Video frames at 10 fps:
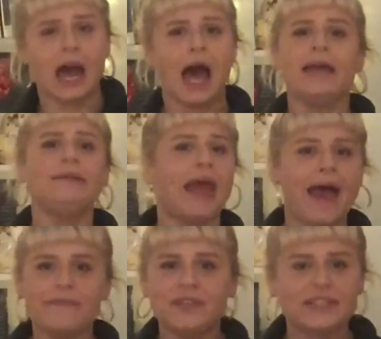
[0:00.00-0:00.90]
I
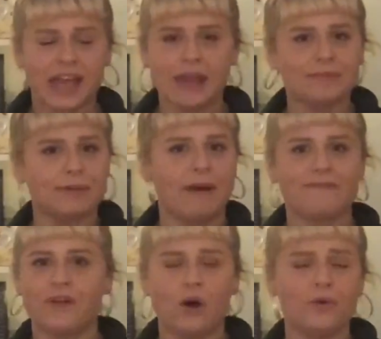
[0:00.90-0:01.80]
have these games on my
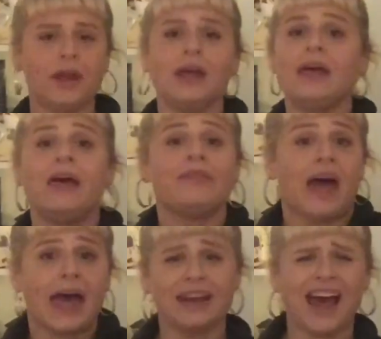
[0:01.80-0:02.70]
phone
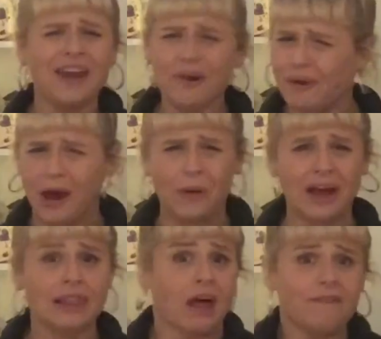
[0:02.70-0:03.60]
that, I don't know, I
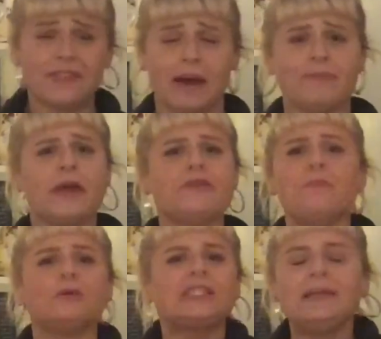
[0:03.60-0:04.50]
love them. They're the
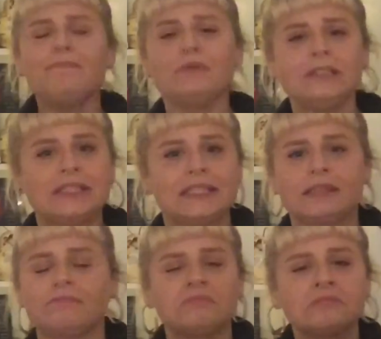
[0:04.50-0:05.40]
most simple,
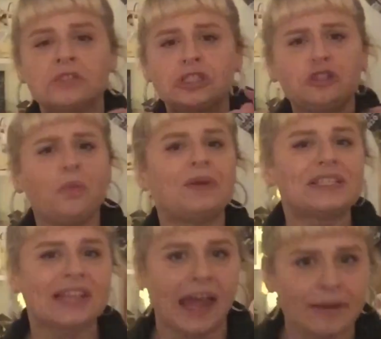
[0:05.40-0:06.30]

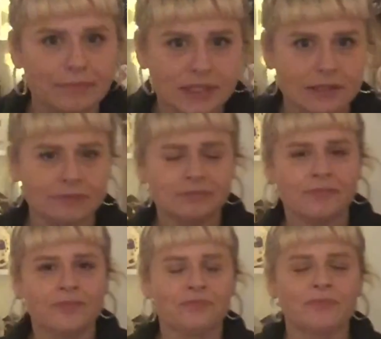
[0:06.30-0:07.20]
stupidest games.
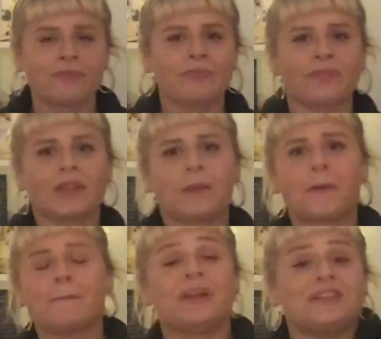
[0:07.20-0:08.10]

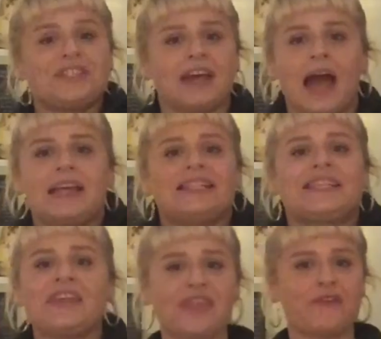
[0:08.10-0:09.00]
But I could
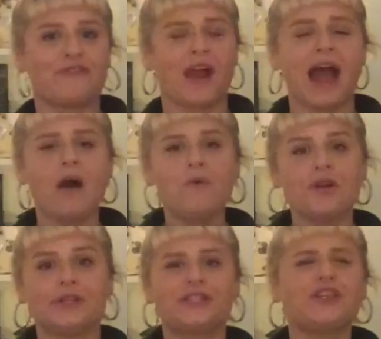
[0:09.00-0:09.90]
sit there for
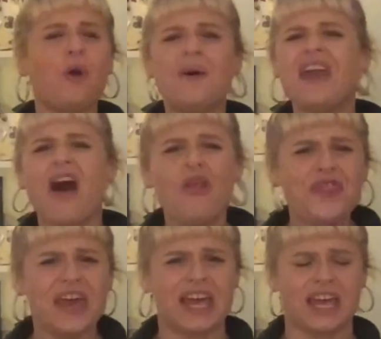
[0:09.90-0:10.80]
hours, so
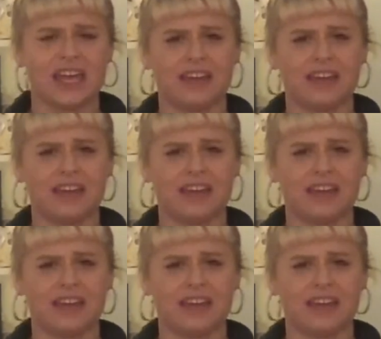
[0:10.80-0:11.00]
unhealthy.